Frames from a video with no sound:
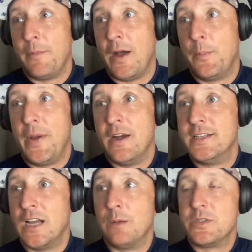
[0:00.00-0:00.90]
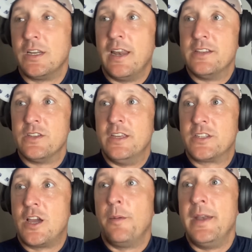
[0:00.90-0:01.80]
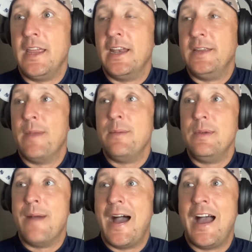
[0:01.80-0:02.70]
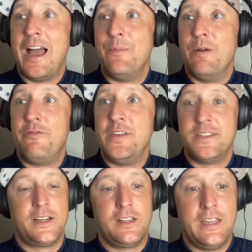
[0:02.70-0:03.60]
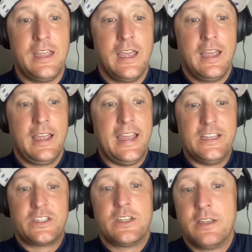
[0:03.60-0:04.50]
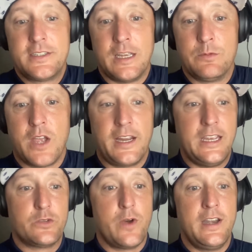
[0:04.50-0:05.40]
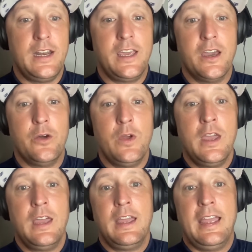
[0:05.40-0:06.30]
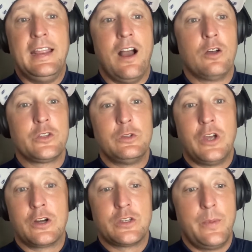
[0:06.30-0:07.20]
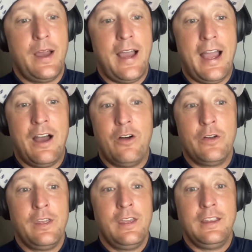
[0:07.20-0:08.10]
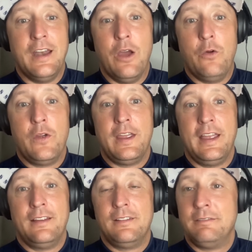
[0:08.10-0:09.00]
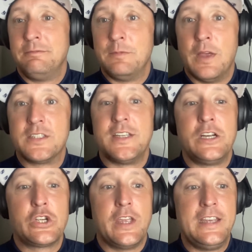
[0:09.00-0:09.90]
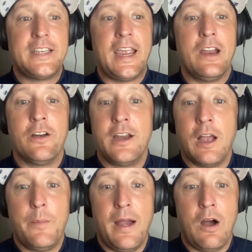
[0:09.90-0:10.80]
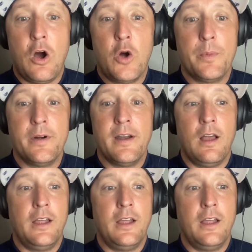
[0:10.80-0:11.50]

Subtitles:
how Perry Thompson is coming in. He may be behind, but physically seems like he's ready to go. He also talks about how, essentially he's hearing about Auburn,